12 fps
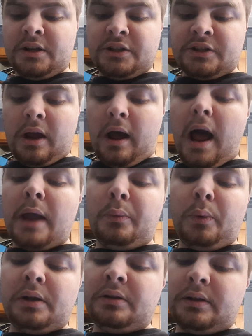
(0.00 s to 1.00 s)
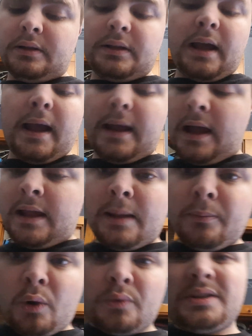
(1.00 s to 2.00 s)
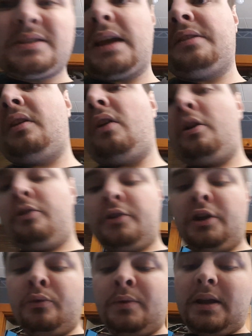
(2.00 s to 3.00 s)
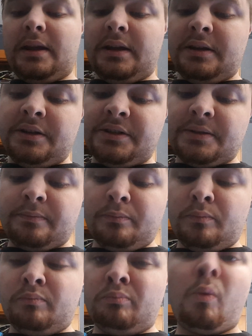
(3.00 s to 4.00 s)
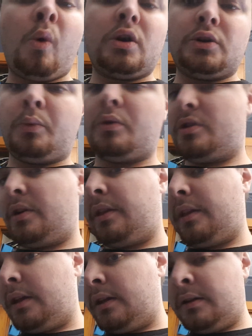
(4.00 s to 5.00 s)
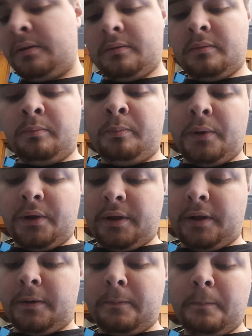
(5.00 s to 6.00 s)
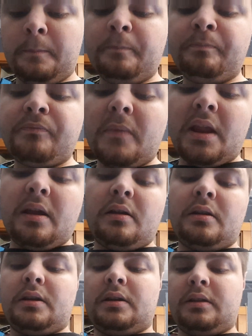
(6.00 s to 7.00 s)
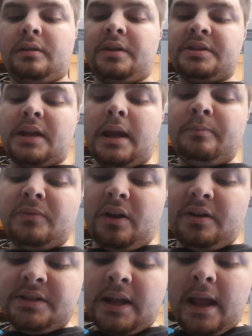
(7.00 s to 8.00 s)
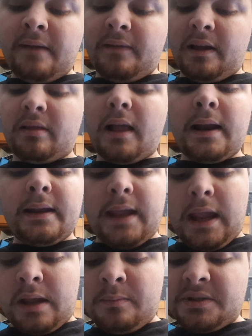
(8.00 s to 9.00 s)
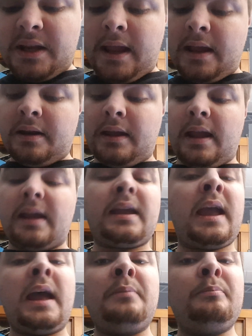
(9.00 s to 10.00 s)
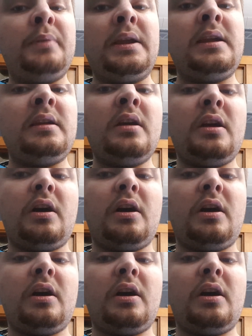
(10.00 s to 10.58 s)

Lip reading: So, I am going to say the other unit is more worth it. But this game does have a lot of games, and it can be